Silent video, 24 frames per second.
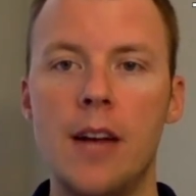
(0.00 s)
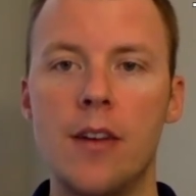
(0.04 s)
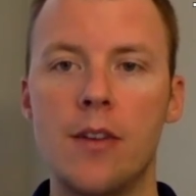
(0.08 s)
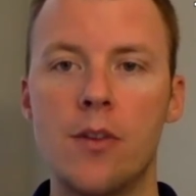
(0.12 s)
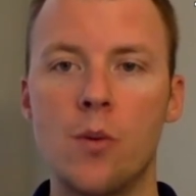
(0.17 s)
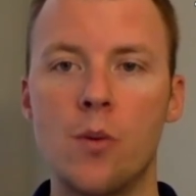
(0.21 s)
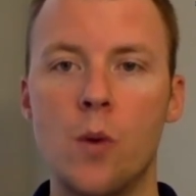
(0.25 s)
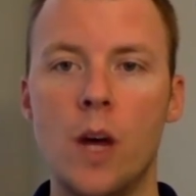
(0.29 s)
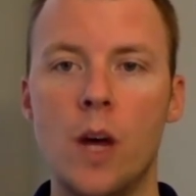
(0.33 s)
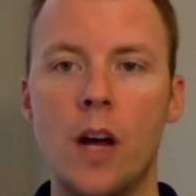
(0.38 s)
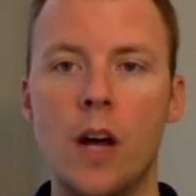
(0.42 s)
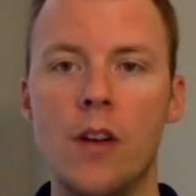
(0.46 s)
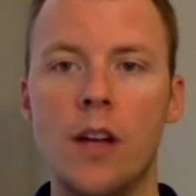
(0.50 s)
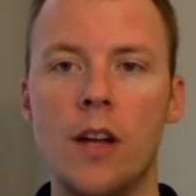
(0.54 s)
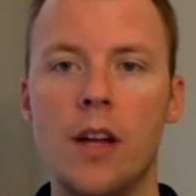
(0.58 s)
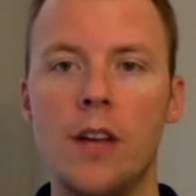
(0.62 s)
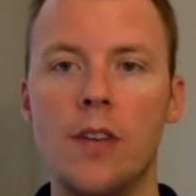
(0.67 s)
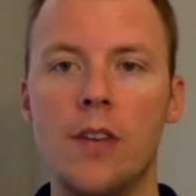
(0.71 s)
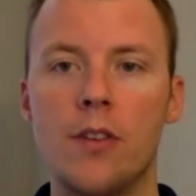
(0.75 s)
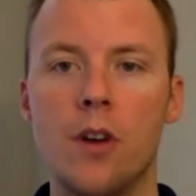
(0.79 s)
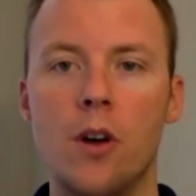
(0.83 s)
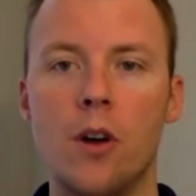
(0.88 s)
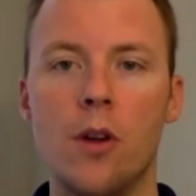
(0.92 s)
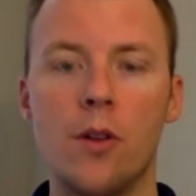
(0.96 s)
as well
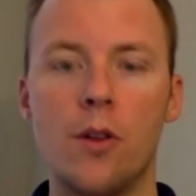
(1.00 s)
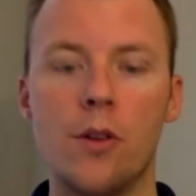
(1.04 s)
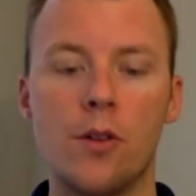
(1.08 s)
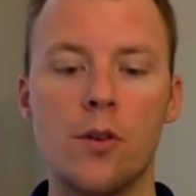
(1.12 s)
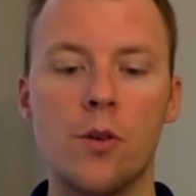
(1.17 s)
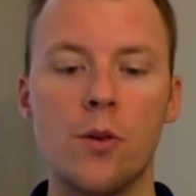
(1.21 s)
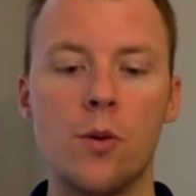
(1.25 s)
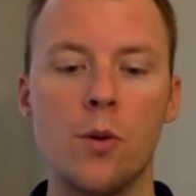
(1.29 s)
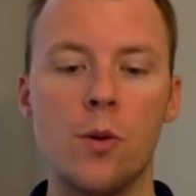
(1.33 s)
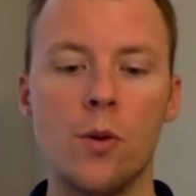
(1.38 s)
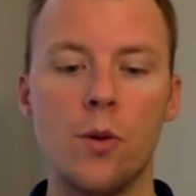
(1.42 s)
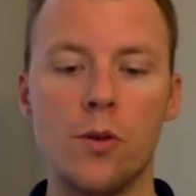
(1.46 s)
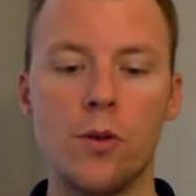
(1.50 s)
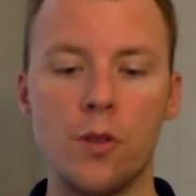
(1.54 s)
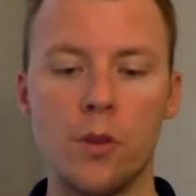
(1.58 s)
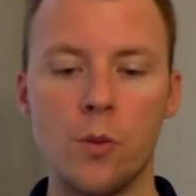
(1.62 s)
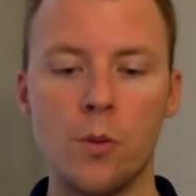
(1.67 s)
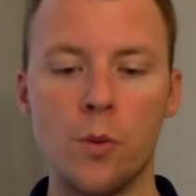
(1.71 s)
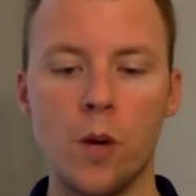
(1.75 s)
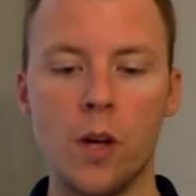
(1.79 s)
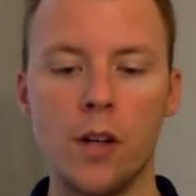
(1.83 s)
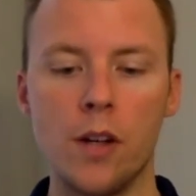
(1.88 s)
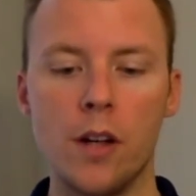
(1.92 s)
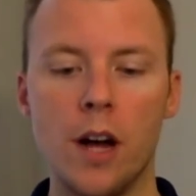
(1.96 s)
as all the tools
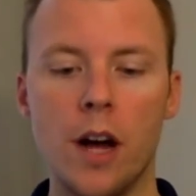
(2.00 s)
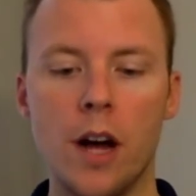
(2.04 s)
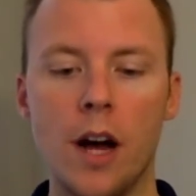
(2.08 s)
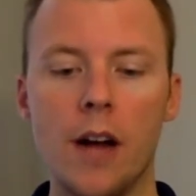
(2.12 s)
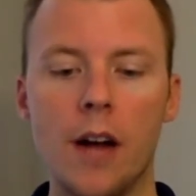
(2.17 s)
and whatnot.